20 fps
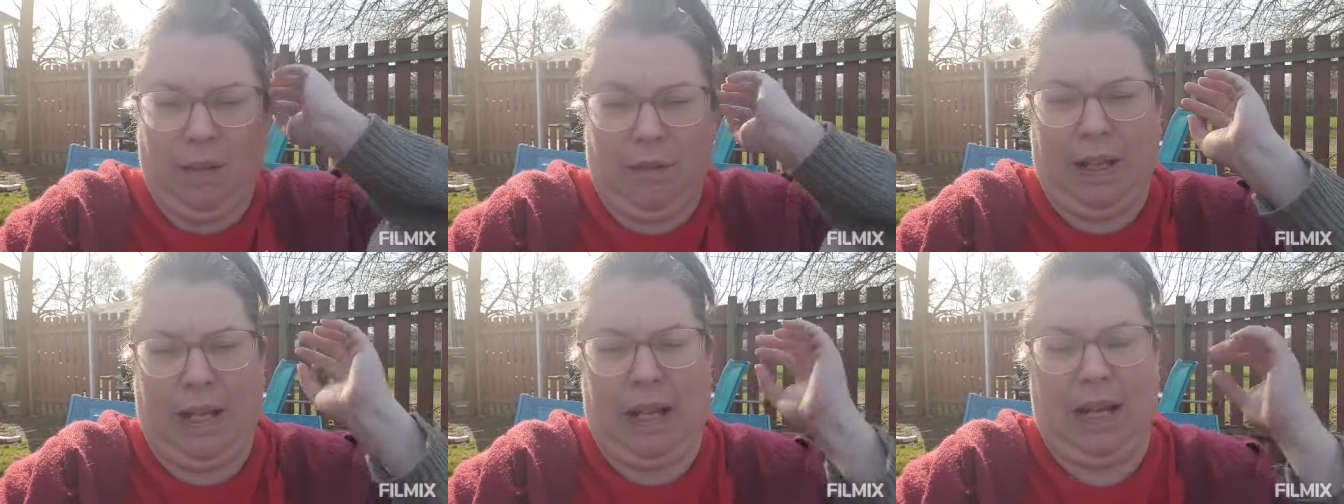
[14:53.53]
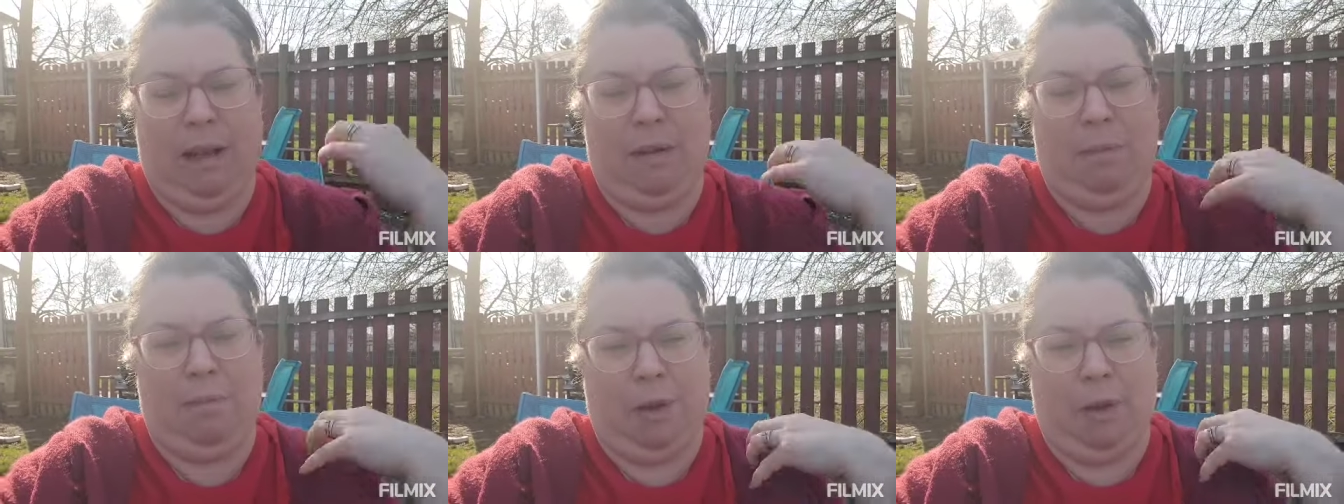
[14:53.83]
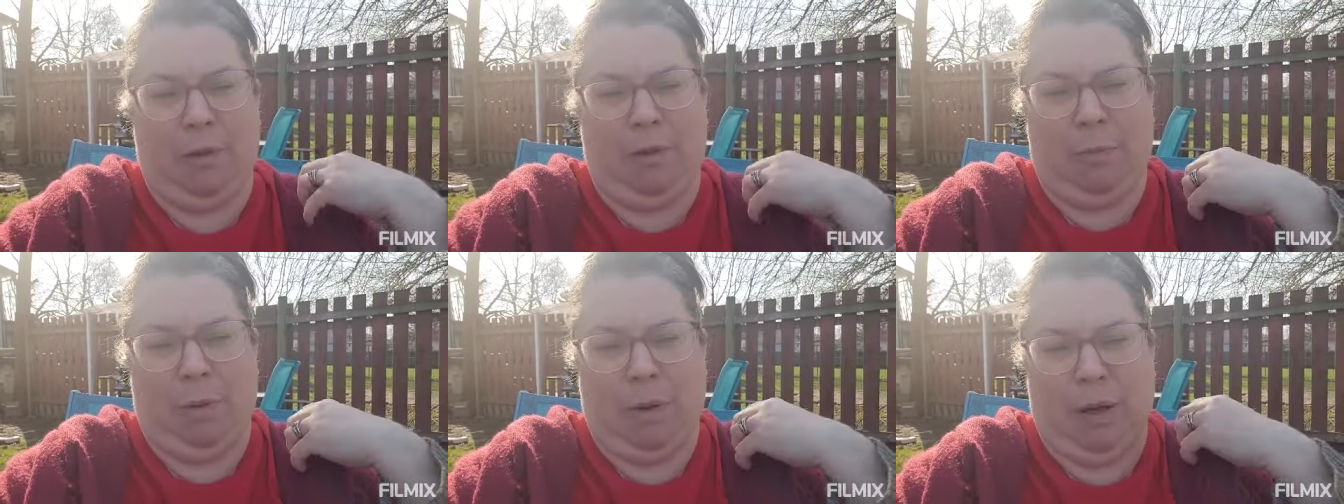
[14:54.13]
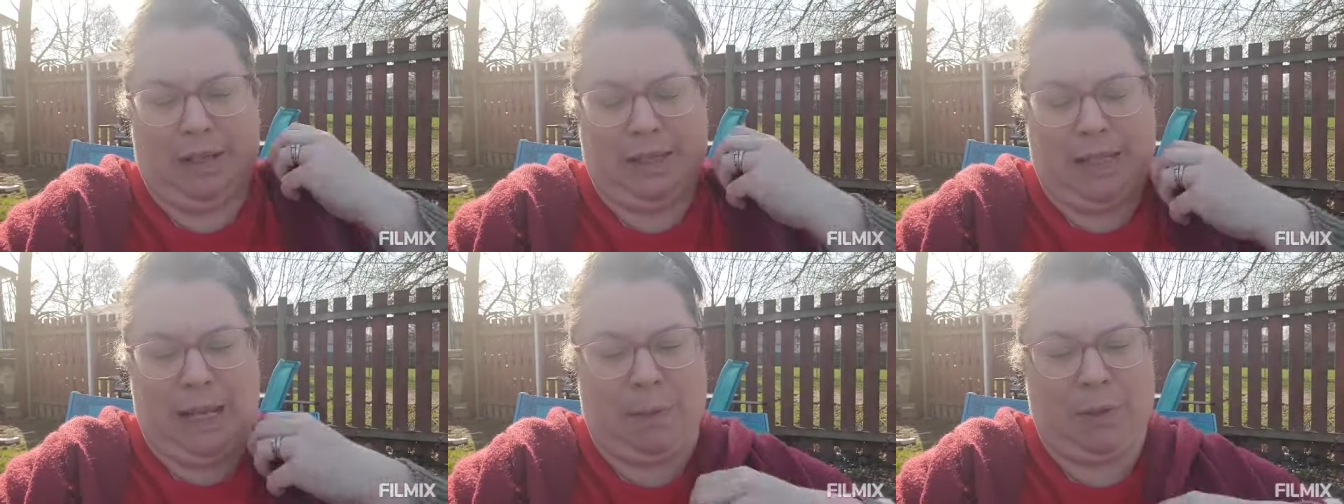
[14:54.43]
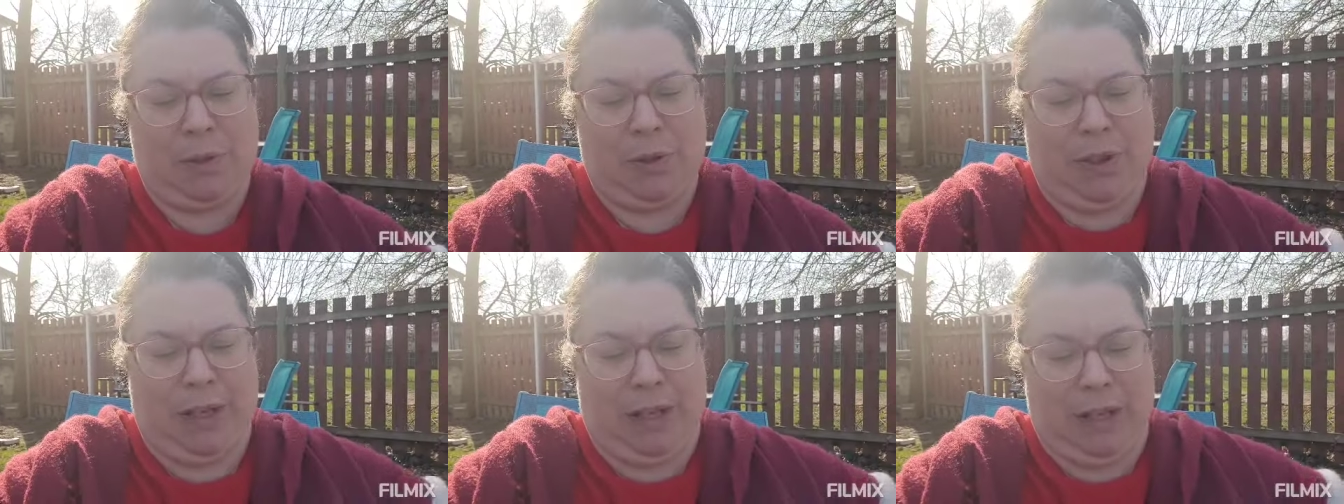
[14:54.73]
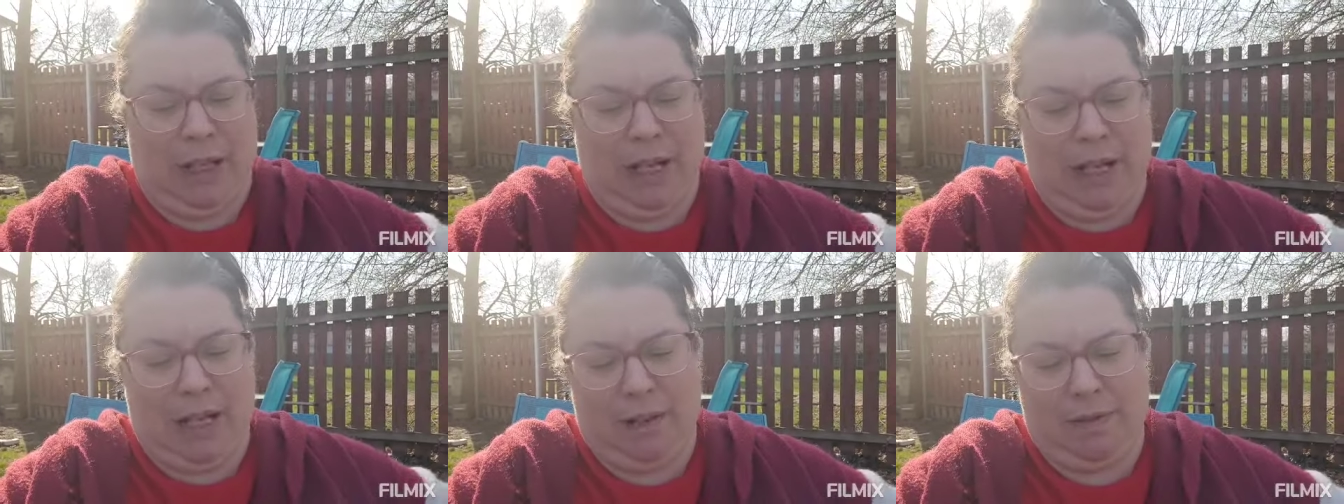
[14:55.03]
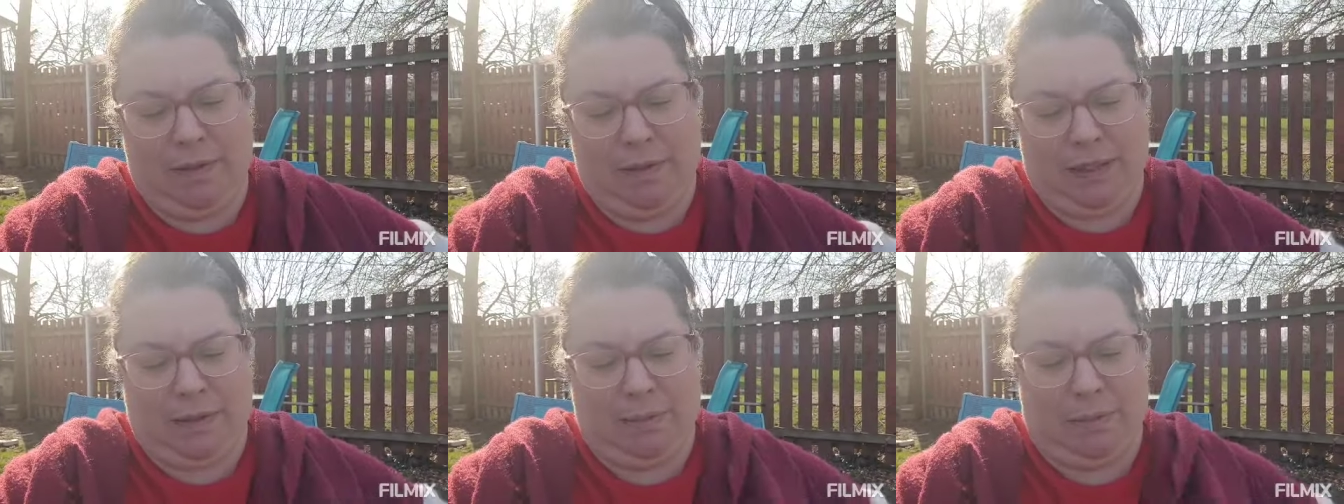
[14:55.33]
that both boys absolutely
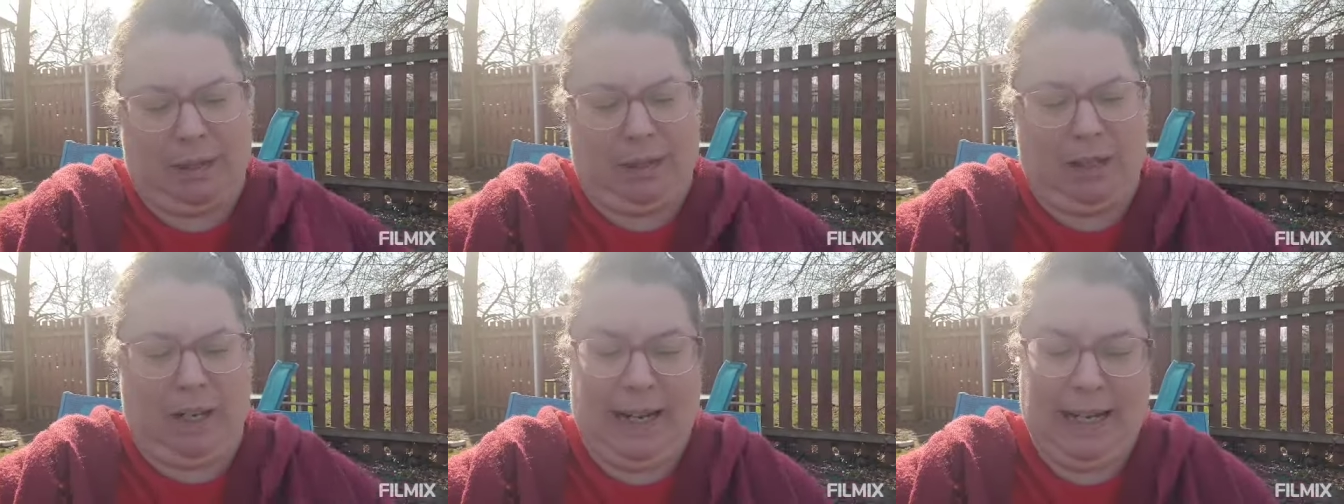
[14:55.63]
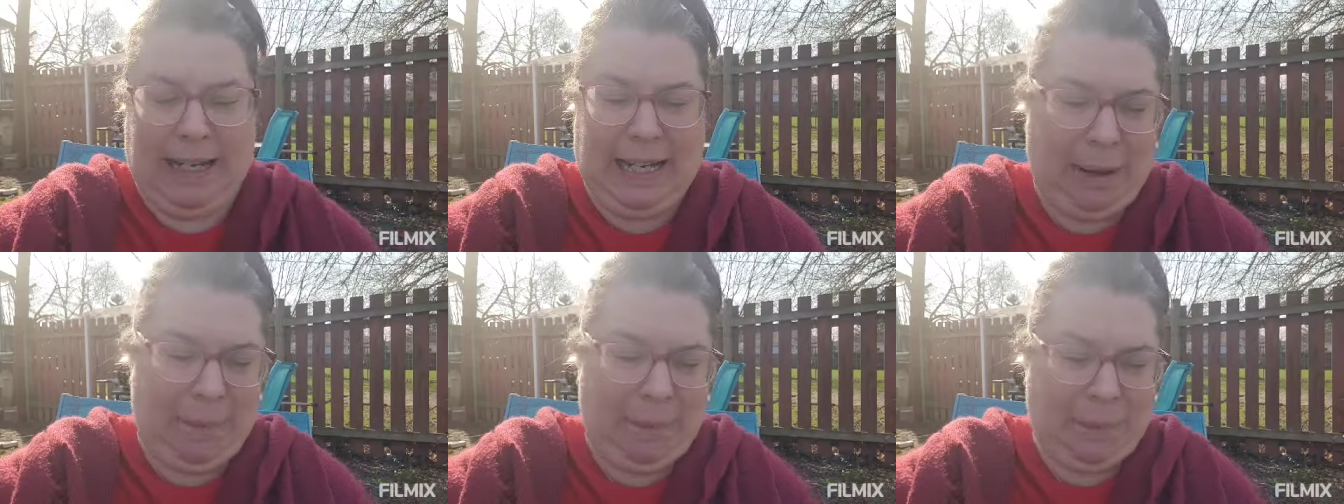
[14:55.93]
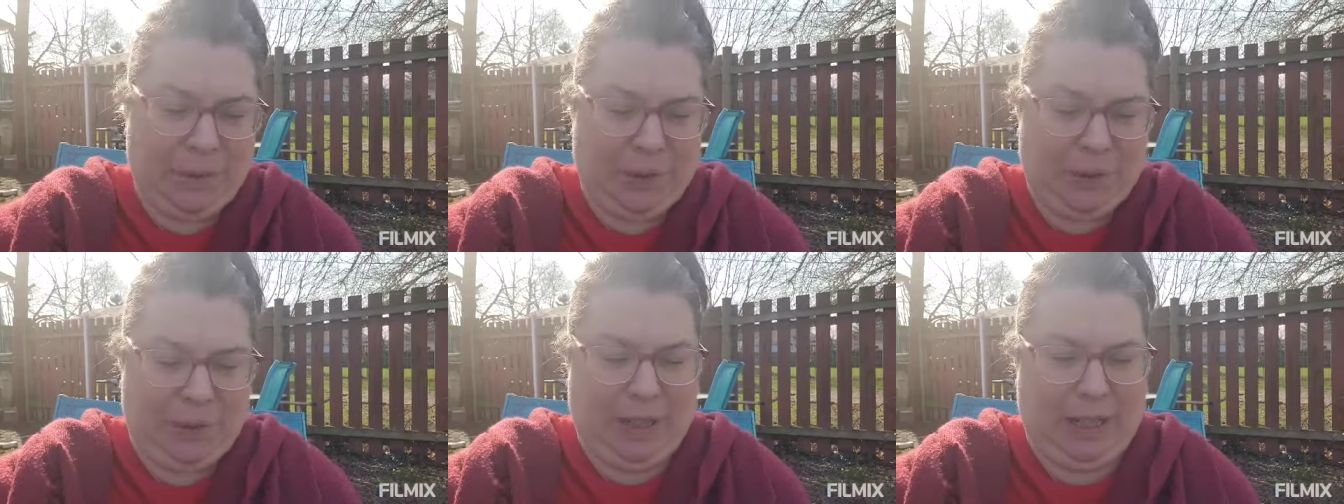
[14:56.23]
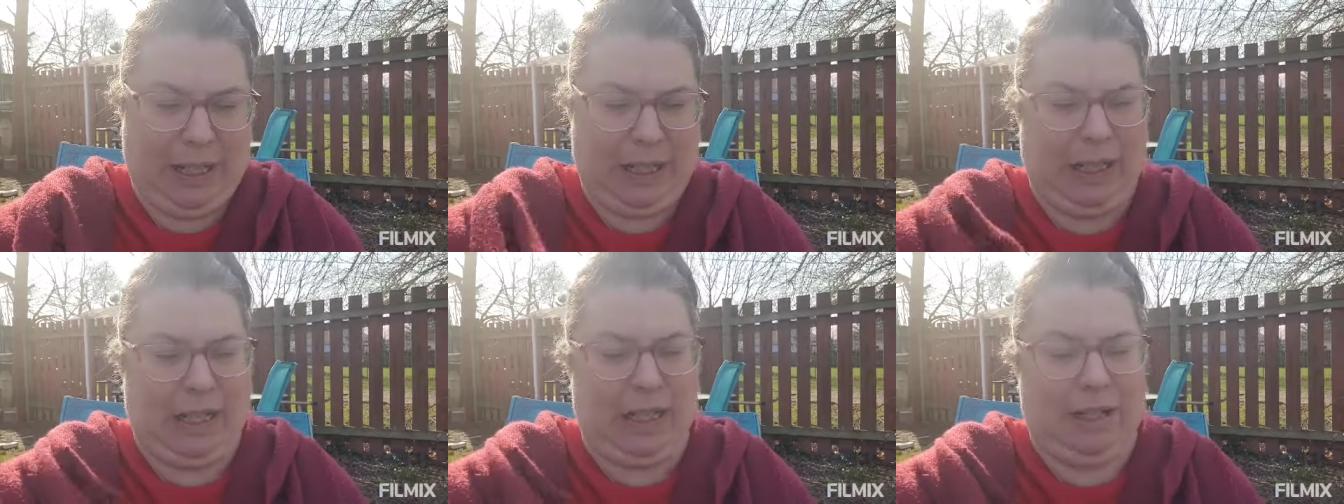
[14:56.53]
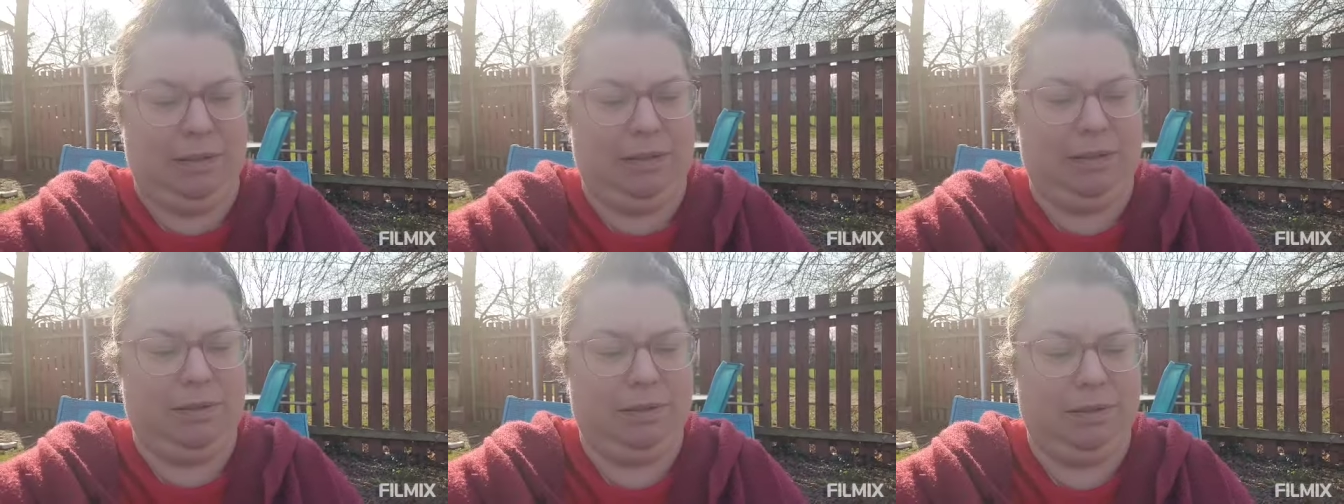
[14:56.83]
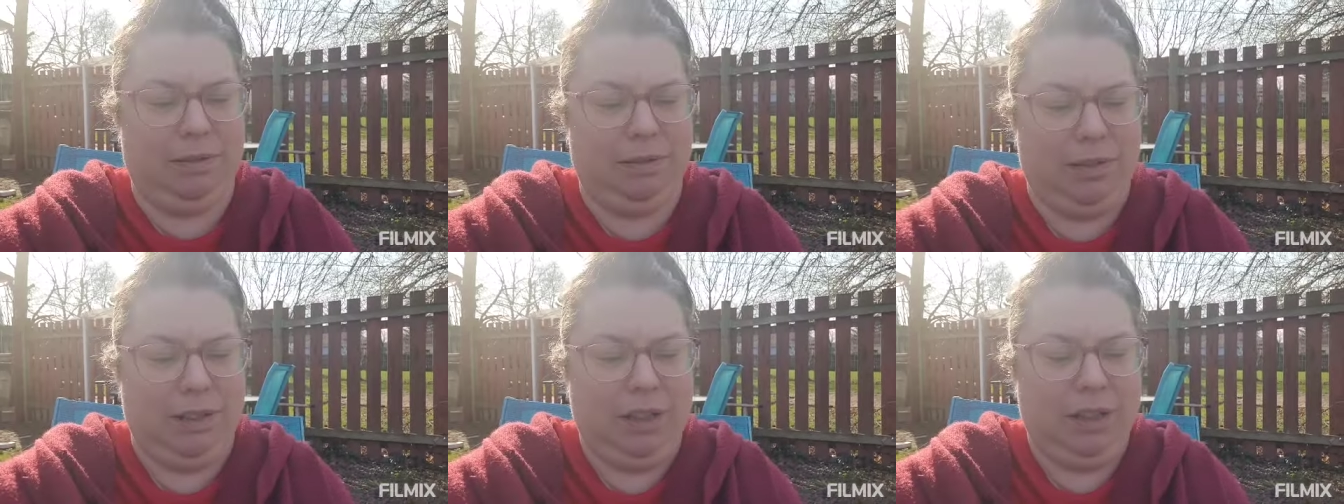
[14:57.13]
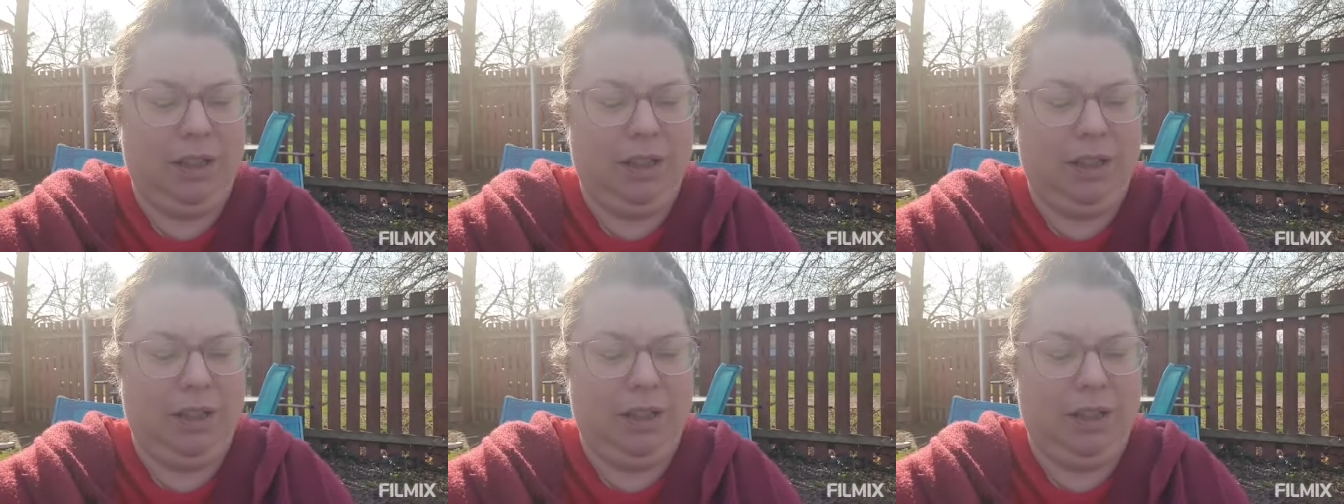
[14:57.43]
love it's a meal i absolutely love